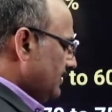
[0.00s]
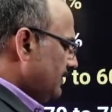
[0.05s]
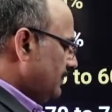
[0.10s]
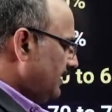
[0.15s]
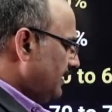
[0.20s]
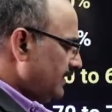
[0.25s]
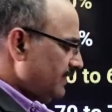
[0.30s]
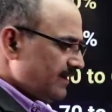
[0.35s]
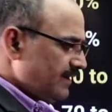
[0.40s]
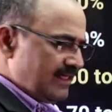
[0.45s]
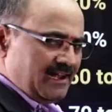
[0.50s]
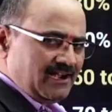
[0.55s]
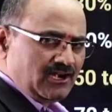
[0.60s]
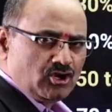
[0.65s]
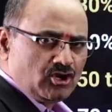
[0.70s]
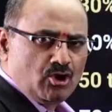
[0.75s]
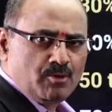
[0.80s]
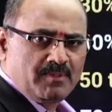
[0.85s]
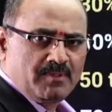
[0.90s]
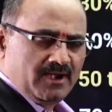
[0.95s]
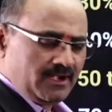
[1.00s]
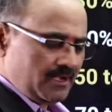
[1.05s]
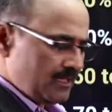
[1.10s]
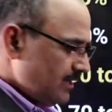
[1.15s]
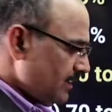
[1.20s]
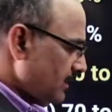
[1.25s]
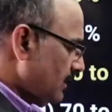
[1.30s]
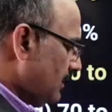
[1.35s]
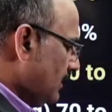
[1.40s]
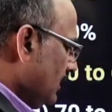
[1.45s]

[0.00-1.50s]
That is the relative humidity.